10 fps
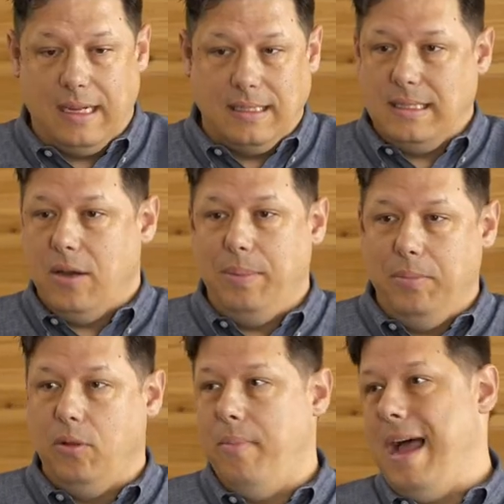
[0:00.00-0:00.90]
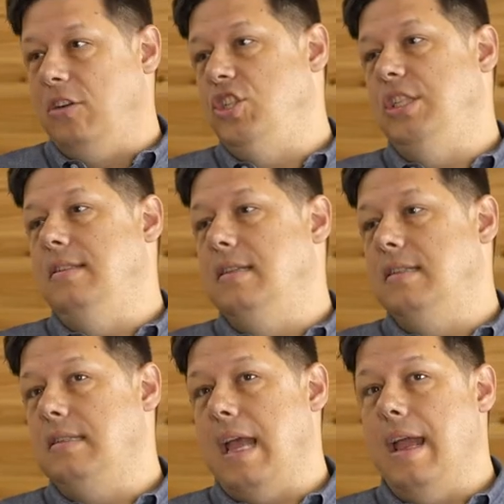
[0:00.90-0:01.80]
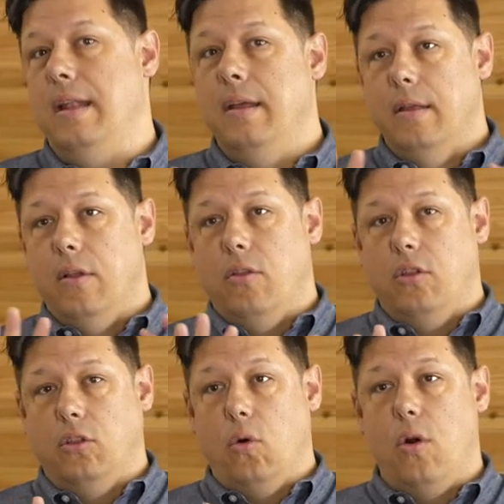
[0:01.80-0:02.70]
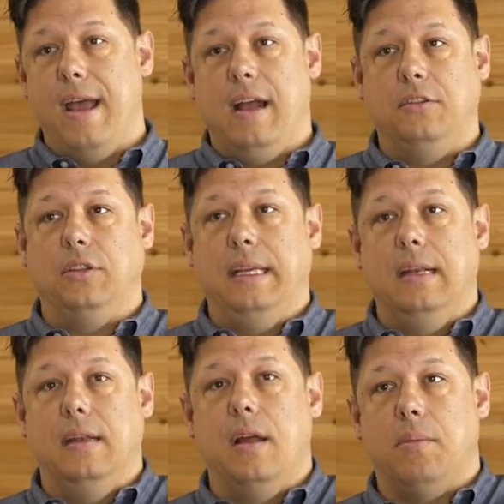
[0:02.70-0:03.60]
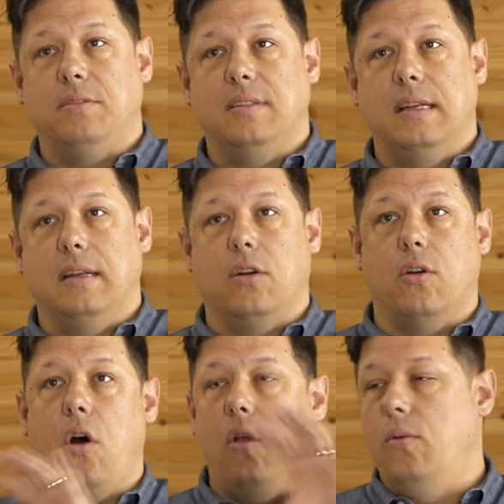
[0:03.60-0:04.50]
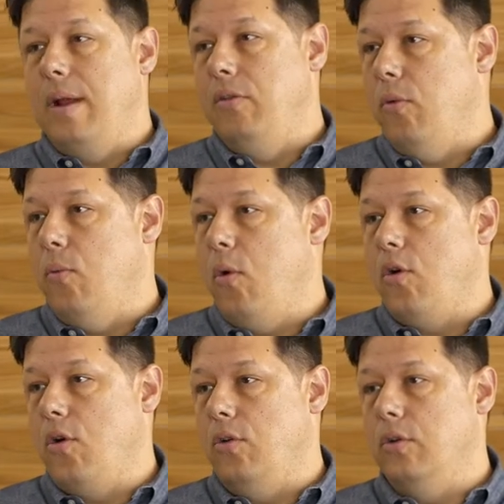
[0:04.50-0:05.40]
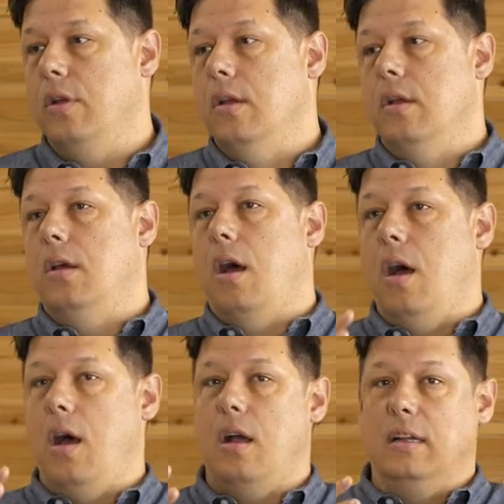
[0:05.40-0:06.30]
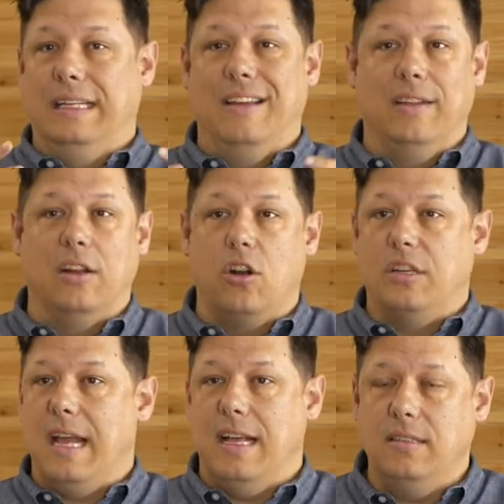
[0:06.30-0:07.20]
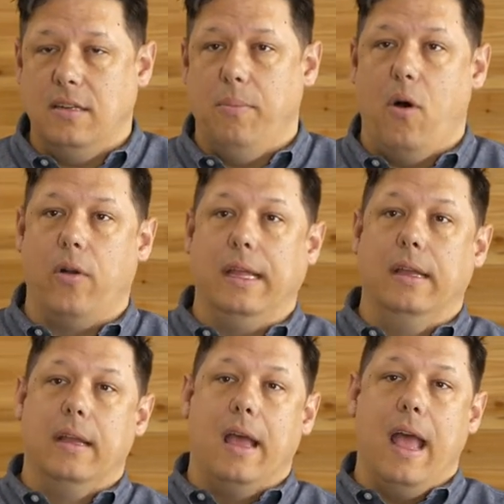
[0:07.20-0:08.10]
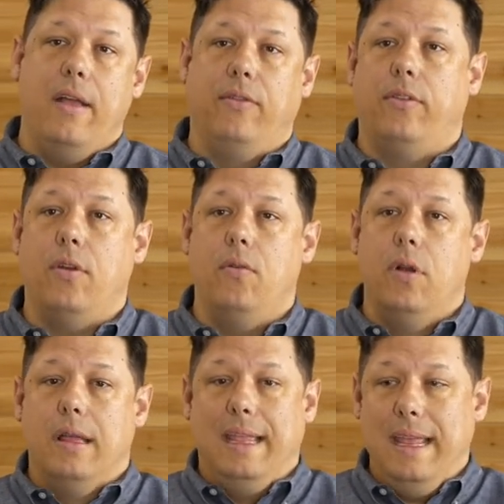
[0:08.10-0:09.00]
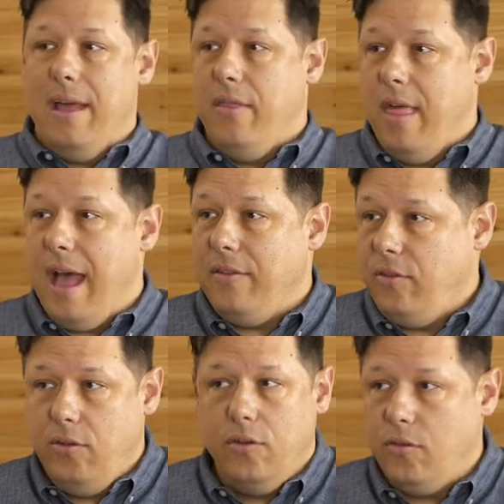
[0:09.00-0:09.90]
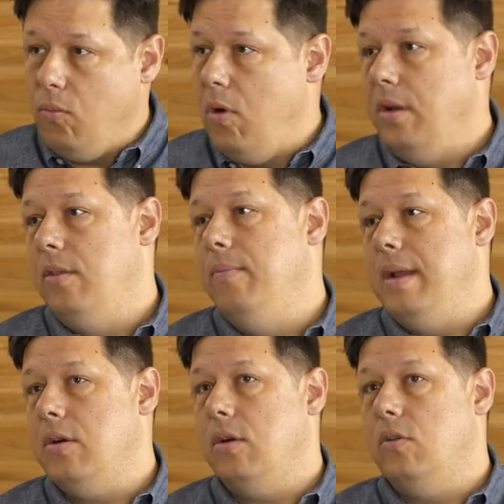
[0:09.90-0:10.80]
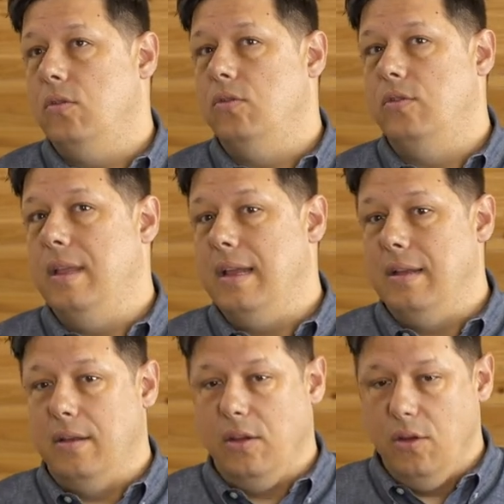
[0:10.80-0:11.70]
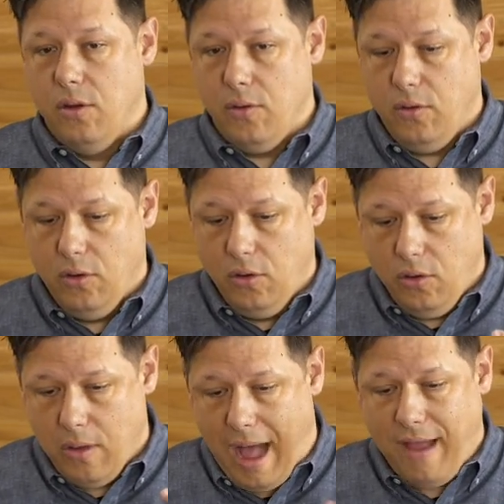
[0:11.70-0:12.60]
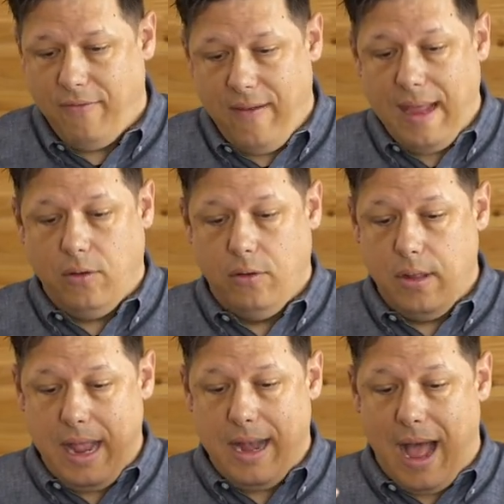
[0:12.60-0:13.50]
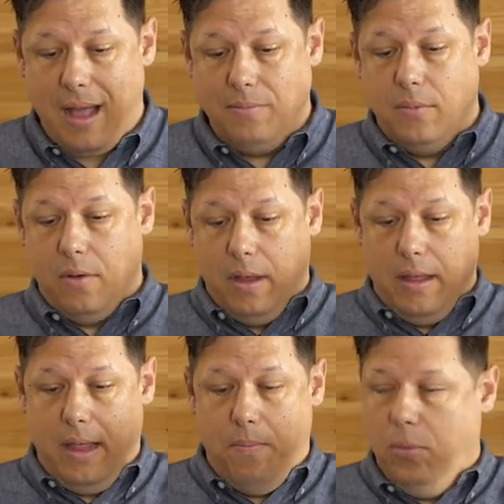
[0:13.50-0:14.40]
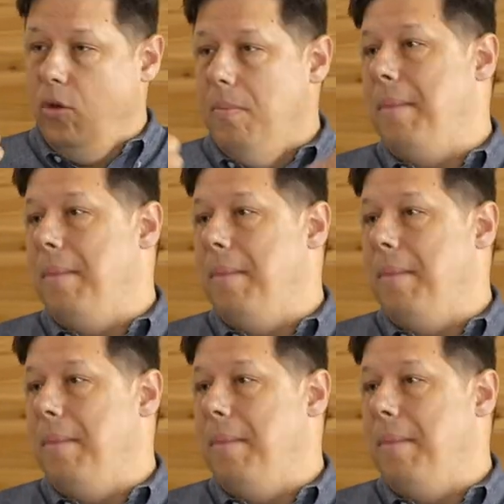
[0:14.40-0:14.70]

got to tell people about Jesus and the Lord actually ended up sending her all around the world, uh, giving wow. her testimony. And so, yeah, that's just one of the miracles that you know I found, and I'm it blew